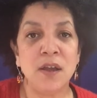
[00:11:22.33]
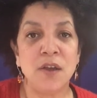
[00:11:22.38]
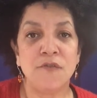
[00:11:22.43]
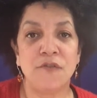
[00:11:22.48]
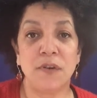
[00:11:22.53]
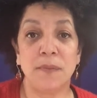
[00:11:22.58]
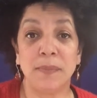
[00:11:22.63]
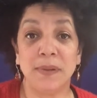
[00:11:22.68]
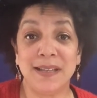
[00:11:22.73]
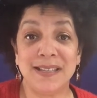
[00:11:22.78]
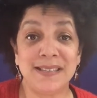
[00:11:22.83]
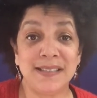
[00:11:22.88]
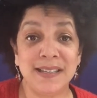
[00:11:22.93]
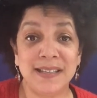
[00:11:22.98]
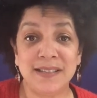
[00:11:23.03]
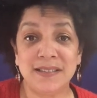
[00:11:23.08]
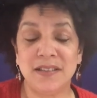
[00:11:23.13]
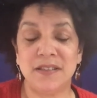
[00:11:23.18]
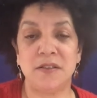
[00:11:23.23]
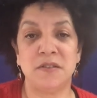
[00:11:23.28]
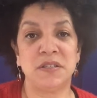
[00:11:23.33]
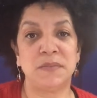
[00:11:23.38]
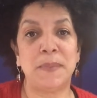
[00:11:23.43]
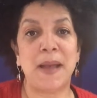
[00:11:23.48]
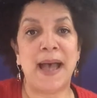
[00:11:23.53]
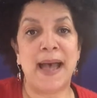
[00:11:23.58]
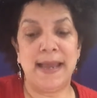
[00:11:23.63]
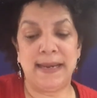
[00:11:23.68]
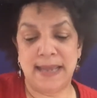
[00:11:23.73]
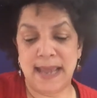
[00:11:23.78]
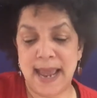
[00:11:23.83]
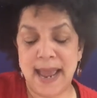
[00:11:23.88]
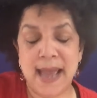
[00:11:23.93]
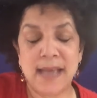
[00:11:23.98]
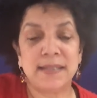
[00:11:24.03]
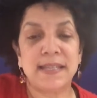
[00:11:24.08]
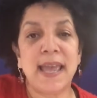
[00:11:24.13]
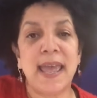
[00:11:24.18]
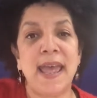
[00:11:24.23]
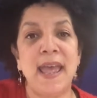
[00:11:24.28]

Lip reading: from listening to those podcasts.